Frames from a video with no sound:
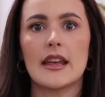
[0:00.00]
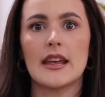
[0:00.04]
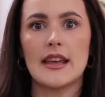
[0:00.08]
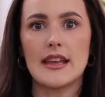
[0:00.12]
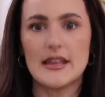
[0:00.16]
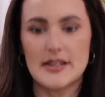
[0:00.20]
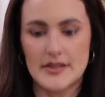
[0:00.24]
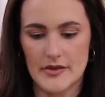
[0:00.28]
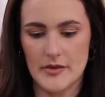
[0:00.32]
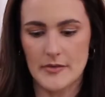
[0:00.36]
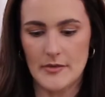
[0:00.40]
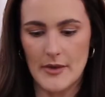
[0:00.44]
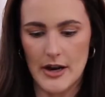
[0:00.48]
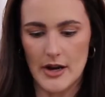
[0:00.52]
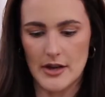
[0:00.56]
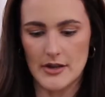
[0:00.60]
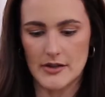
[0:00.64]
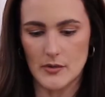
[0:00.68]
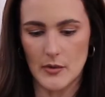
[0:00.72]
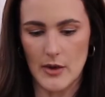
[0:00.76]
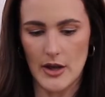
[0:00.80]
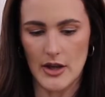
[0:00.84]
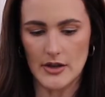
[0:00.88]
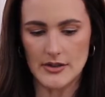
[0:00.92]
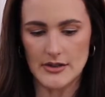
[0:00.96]
is from there
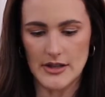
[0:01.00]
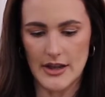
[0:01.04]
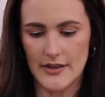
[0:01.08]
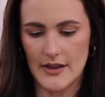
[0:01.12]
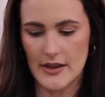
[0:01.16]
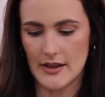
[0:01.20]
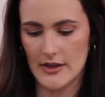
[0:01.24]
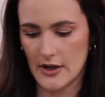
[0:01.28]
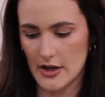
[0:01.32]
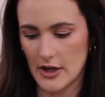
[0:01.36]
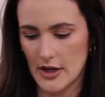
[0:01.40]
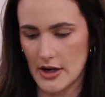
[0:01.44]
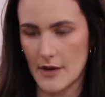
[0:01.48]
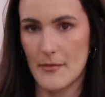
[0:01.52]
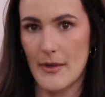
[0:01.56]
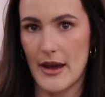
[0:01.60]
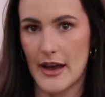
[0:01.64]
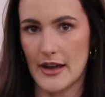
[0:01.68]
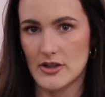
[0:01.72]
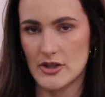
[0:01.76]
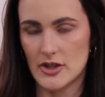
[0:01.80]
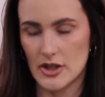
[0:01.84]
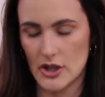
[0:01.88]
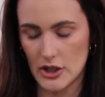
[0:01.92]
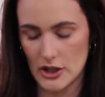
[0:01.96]
as well, so I think they're gonna
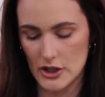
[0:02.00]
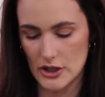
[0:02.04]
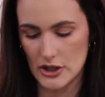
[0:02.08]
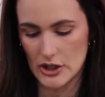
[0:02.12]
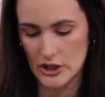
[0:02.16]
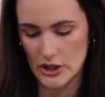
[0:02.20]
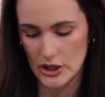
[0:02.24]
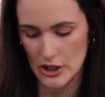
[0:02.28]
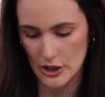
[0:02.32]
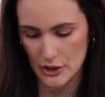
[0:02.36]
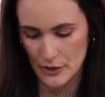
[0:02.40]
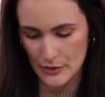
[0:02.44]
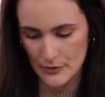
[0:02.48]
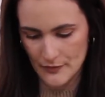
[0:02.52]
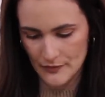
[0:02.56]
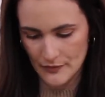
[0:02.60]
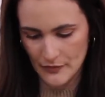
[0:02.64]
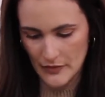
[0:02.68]
match good too.